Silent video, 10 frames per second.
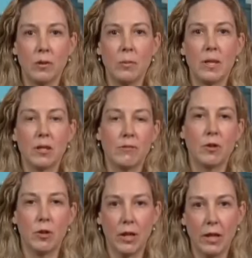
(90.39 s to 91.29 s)
be
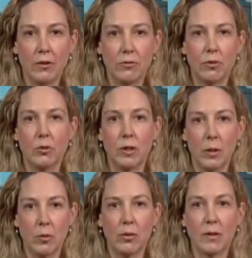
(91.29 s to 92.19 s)
converted through a
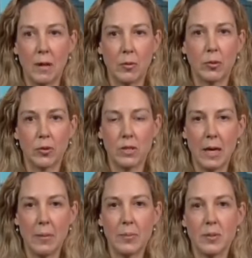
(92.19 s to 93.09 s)
number of chemical
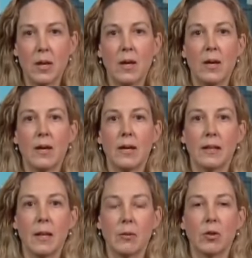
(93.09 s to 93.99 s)
steps
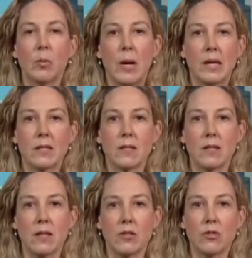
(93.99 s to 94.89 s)
and chemical
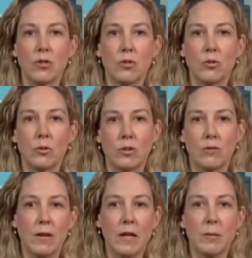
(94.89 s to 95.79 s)
processes to
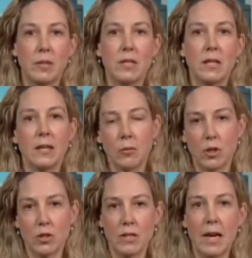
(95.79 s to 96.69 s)
vitamin D,
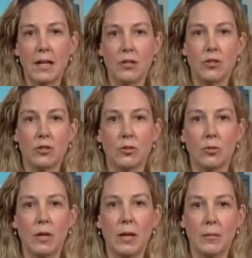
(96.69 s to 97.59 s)
which is added
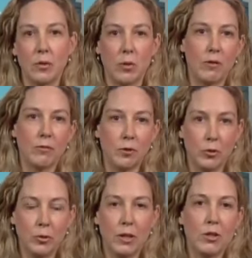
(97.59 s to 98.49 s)
to our
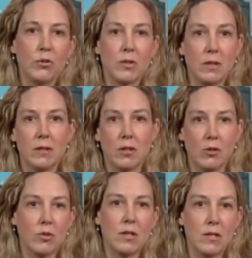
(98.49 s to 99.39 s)
food and used
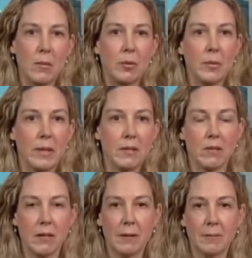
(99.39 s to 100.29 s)
in
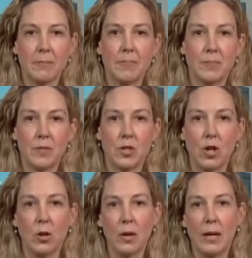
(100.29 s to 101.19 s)
supplements.
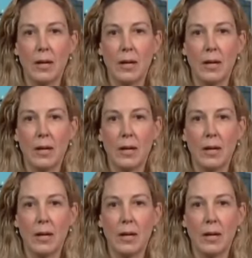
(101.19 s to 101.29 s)
So